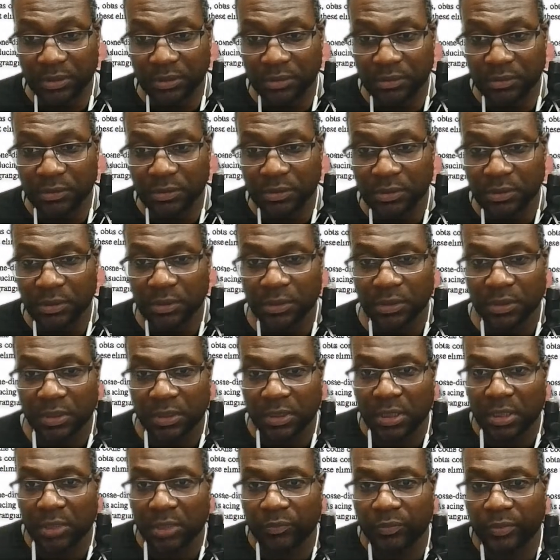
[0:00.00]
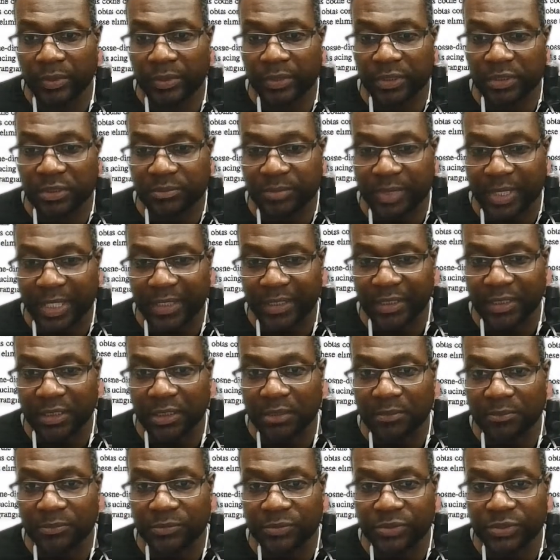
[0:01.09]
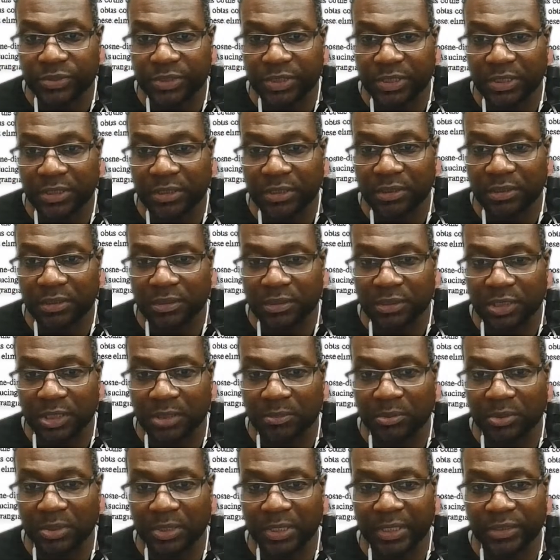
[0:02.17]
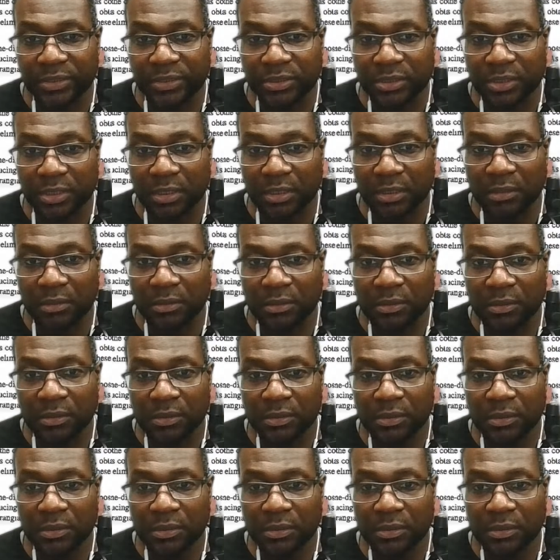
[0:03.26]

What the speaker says: theta. Where does my mg double h go?